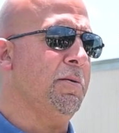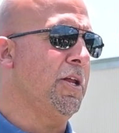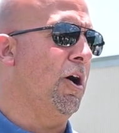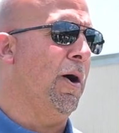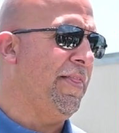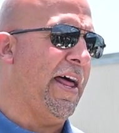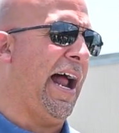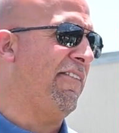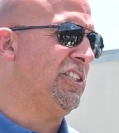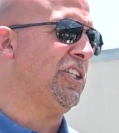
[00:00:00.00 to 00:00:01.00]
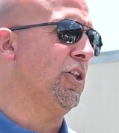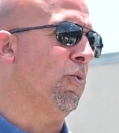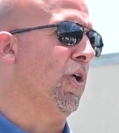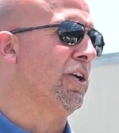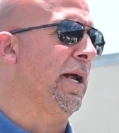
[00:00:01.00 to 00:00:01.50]
You know, and then obviously the
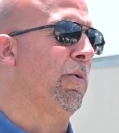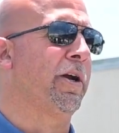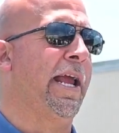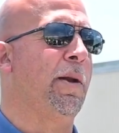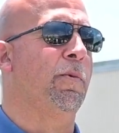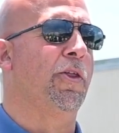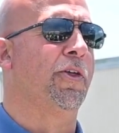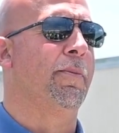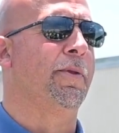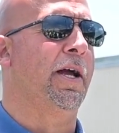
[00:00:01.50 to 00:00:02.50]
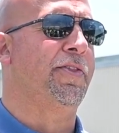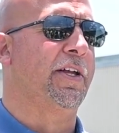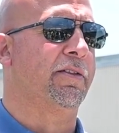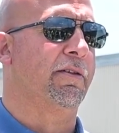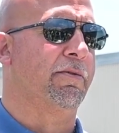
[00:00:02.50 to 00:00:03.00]
work that we're getting with them, I
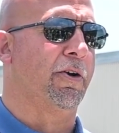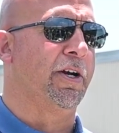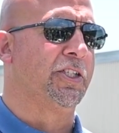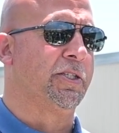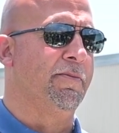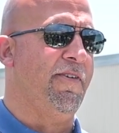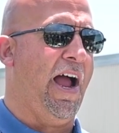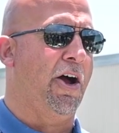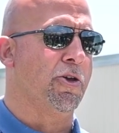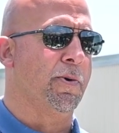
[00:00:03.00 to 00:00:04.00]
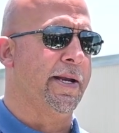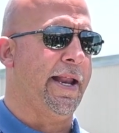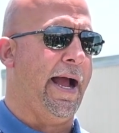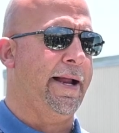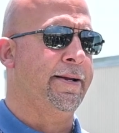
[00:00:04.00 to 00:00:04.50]
think there is some value in
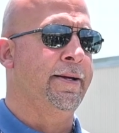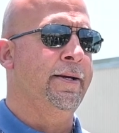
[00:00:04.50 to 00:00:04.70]
that.